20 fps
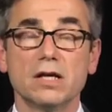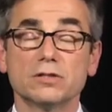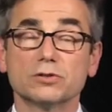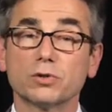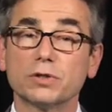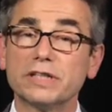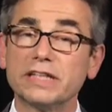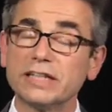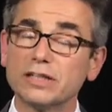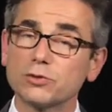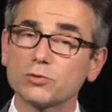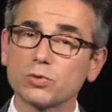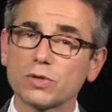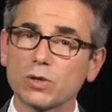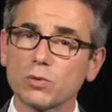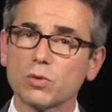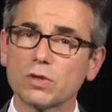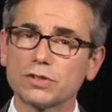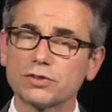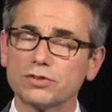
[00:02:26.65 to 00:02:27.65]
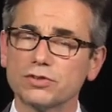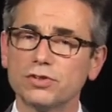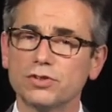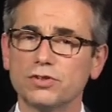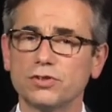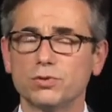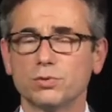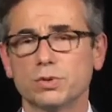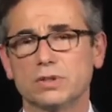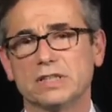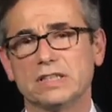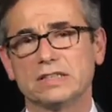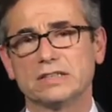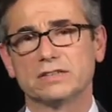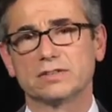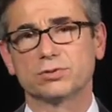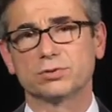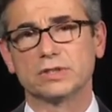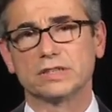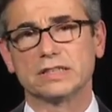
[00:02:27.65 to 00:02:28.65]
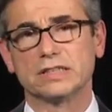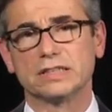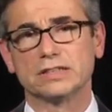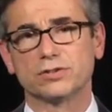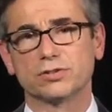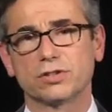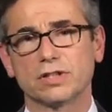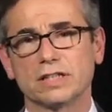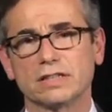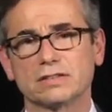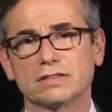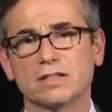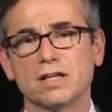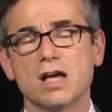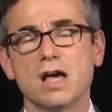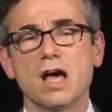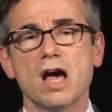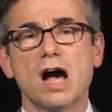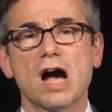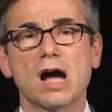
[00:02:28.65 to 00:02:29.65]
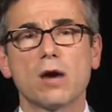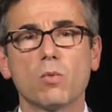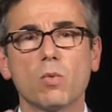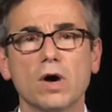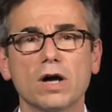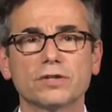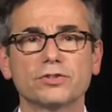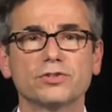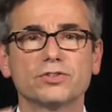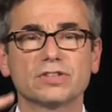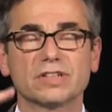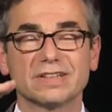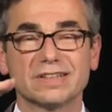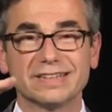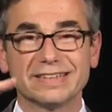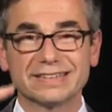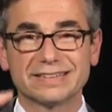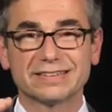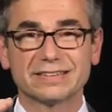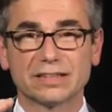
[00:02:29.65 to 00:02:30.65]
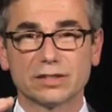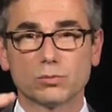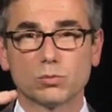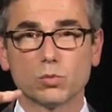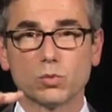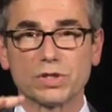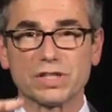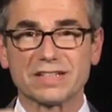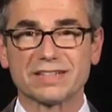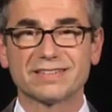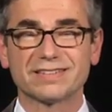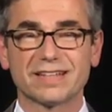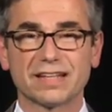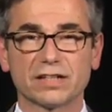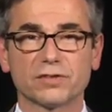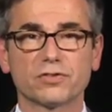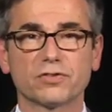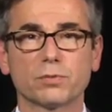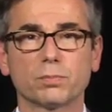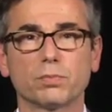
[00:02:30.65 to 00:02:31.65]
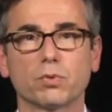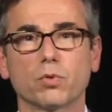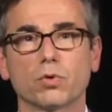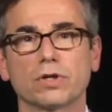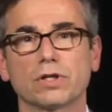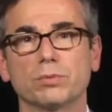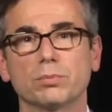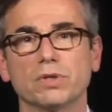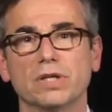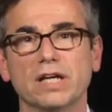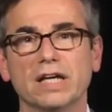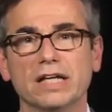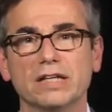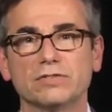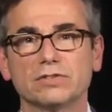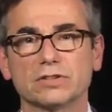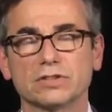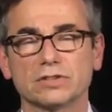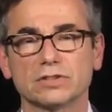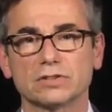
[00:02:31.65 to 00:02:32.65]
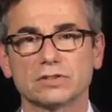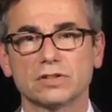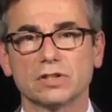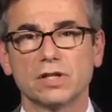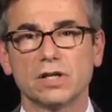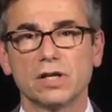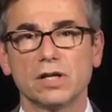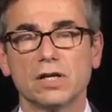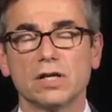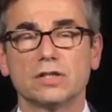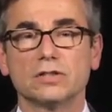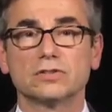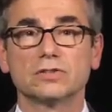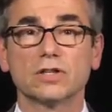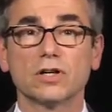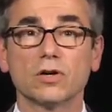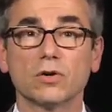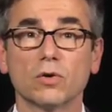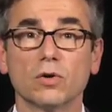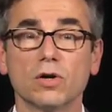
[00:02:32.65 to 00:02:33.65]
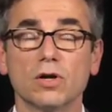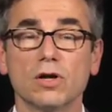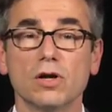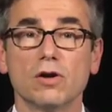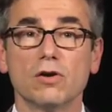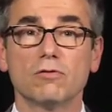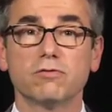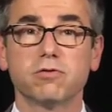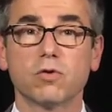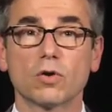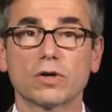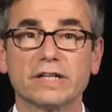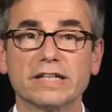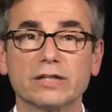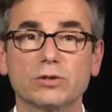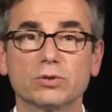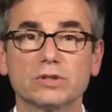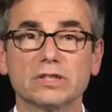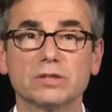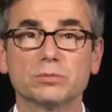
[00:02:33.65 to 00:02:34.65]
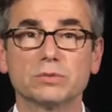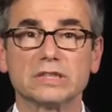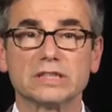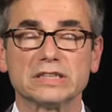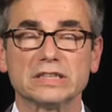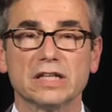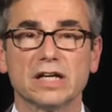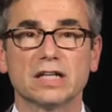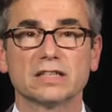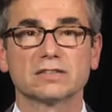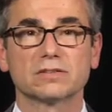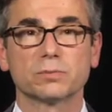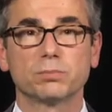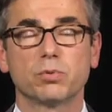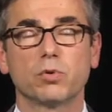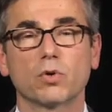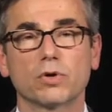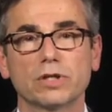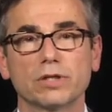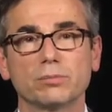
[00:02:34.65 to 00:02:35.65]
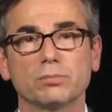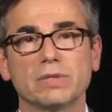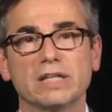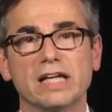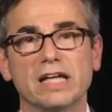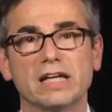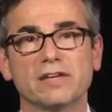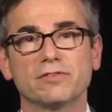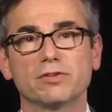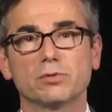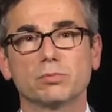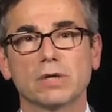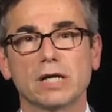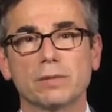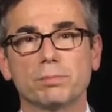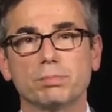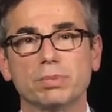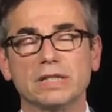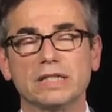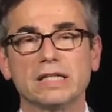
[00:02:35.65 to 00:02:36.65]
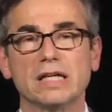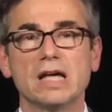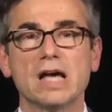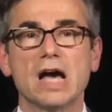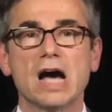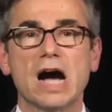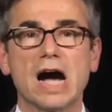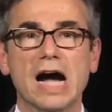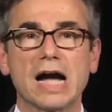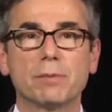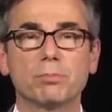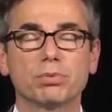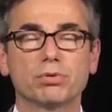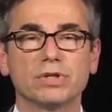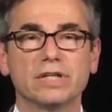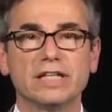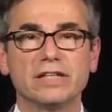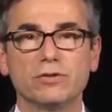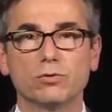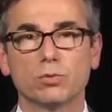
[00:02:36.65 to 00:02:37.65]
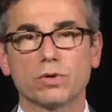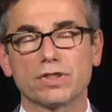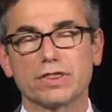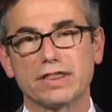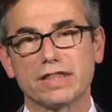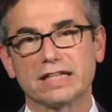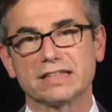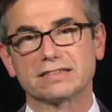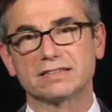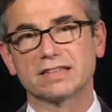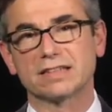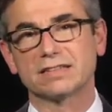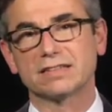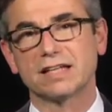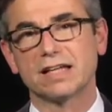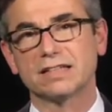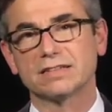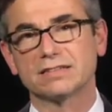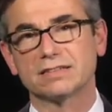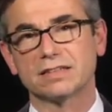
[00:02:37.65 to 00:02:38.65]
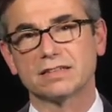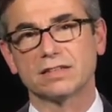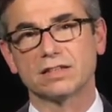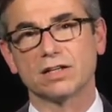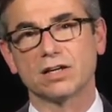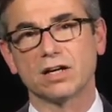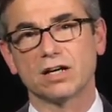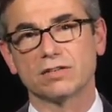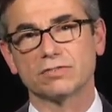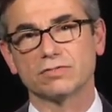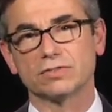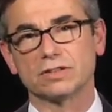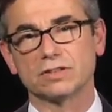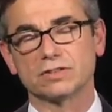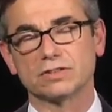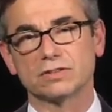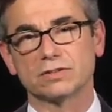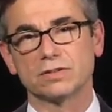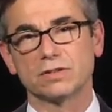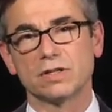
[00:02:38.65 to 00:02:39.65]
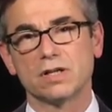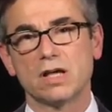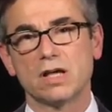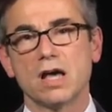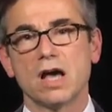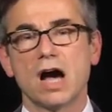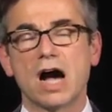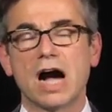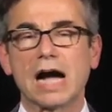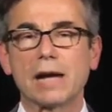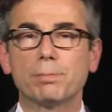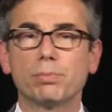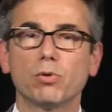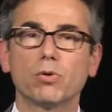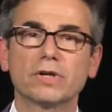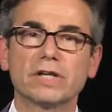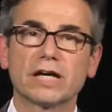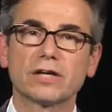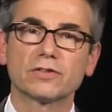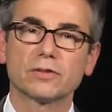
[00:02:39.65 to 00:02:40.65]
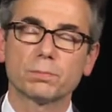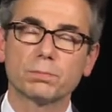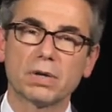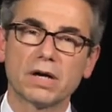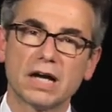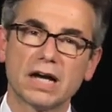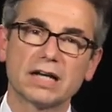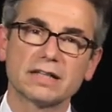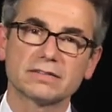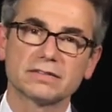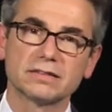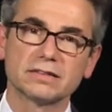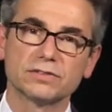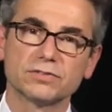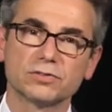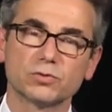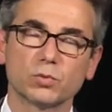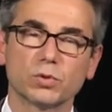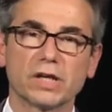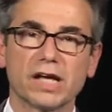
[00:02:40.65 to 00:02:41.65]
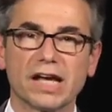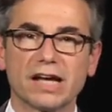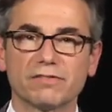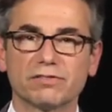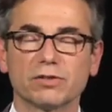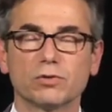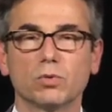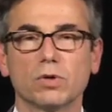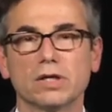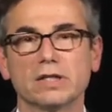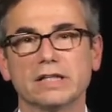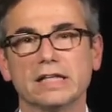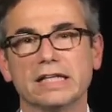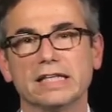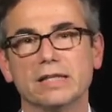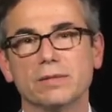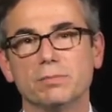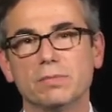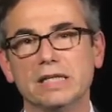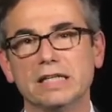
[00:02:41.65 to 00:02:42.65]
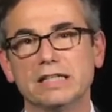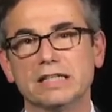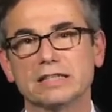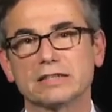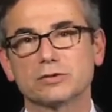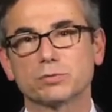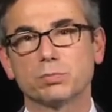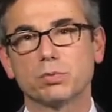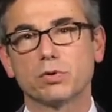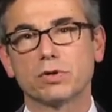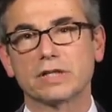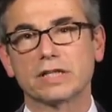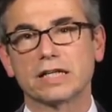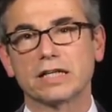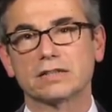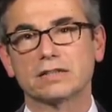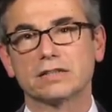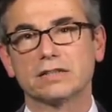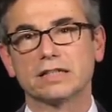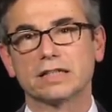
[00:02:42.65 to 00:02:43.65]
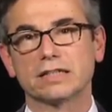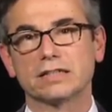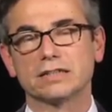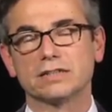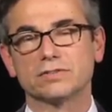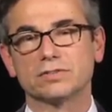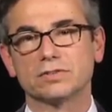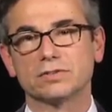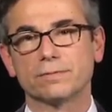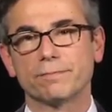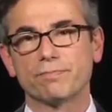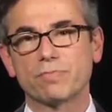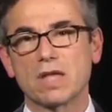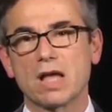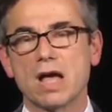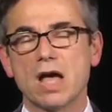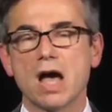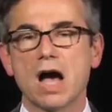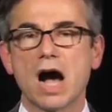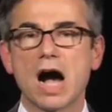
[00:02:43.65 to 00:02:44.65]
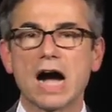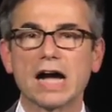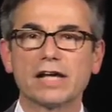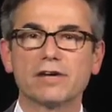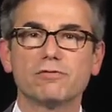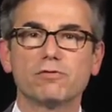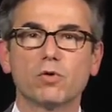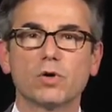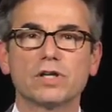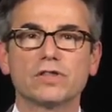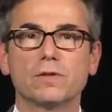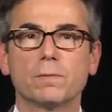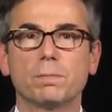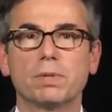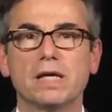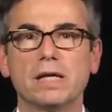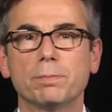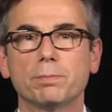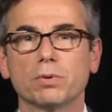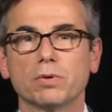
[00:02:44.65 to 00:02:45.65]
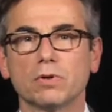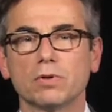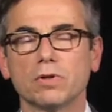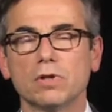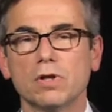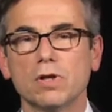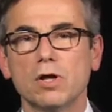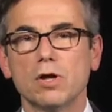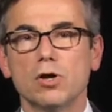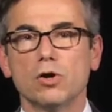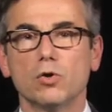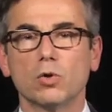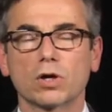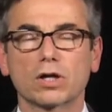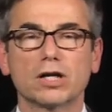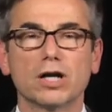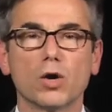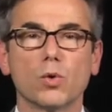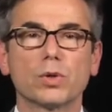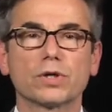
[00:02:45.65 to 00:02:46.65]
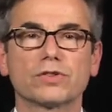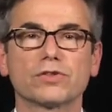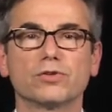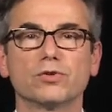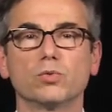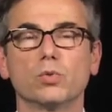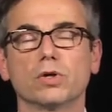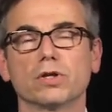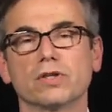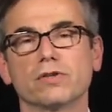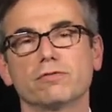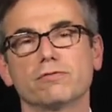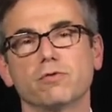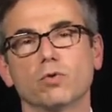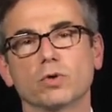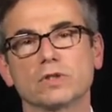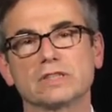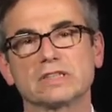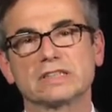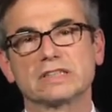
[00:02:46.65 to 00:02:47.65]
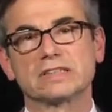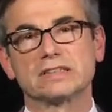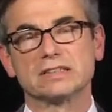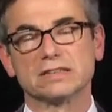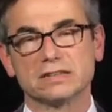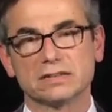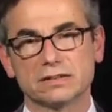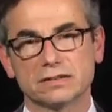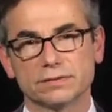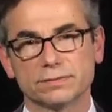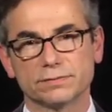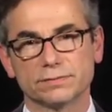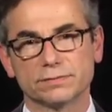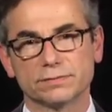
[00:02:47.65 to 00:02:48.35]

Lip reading: So here's what I want you to do with these 3 key traits. I want you to list them with a set of supporting behaviors. So, for equanimity, a supporting behavior might be, I breathe when things get tense at the office. I point out the positives when everyone in the meeting is pointing out the negatives. I avoid the people who are going through one of the 4 disses.